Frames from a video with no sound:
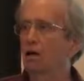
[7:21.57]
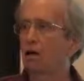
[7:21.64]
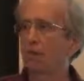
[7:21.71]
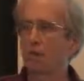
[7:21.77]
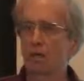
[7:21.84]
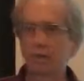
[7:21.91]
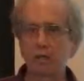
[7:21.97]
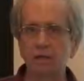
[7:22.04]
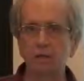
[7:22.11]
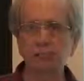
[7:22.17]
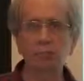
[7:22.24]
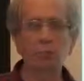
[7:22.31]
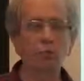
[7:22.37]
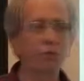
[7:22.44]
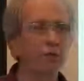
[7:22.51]
I would end
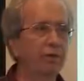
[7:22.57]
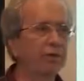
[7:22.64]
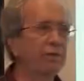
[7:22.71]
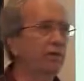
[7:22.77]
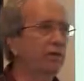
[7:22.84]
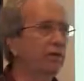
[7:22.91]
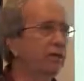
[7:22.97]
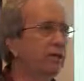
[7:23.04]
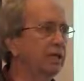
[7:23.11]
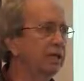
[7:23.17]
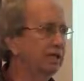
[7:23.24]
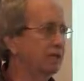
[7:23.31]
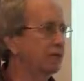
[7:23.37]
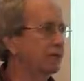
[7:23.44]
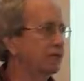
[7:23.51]
up with an
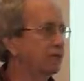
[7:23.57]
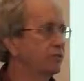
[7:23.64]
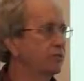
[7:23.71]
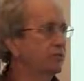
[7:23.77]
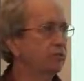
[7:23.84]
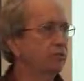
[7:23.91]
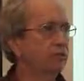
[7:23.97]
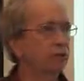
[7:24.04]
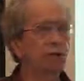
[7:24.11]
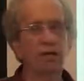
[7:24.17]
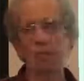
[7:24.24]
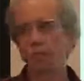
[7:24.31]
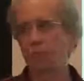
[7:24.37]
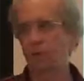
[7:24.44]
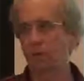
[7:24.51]
instance of a
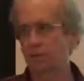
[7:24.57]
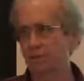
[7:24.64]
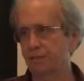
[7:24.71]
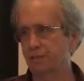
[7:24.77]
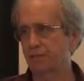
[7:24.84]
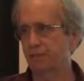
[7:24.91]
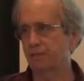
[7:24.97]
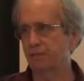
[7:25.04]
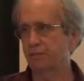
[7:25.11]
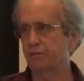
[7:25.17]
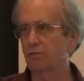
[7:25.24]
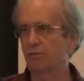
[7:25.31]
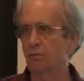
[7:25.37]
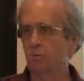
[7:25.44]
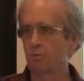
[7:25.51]
Java process
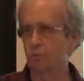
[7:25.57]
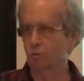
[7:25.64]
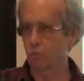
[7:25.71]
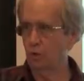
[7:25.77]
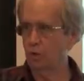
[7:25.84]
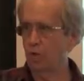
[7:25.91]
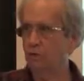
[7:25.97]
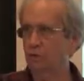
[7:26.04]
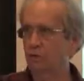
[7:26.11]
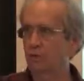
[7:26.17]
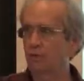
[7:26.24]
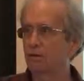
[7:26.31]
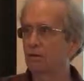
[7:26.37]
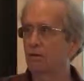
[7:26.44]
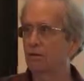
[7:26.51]
that was running
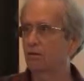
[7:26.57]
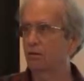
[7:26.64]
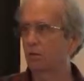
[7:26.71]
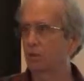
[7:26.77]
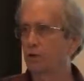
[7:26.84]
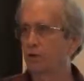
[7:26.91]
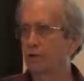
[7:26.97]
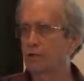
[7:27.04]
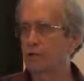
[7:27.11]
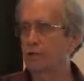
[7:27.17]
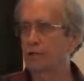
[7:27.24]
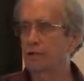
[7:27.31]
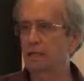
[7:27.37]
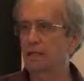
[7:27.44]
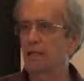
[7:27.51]
the Arduino
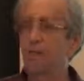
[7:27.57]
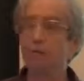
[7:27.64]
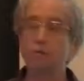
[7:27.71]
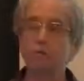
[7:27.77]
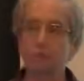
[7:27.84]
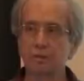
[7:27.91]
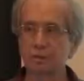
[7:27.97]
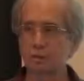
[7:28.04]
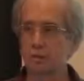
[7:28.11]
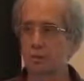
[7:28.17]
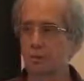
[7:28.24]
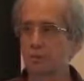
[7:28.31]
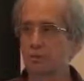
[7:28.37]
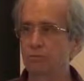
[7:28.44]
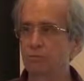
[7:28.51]
IDE that was
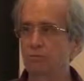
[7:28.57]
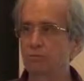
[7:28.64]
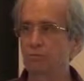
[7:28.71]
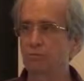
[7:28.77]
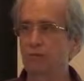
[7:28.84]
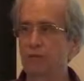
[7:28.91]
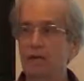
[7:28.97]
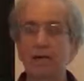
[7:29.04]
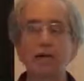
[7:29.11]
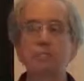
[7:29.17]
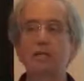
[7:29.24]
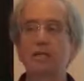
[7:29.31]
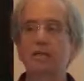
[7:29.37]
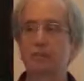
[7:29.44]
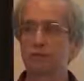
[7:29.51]
unkillable. And I
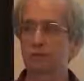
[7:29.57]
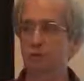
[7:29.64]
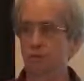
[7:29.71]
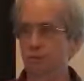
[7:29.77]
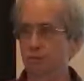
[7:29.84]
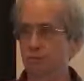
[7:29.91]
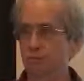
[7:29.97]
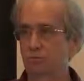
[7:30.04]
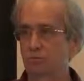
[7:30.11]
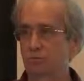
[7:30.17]
mean unkillable.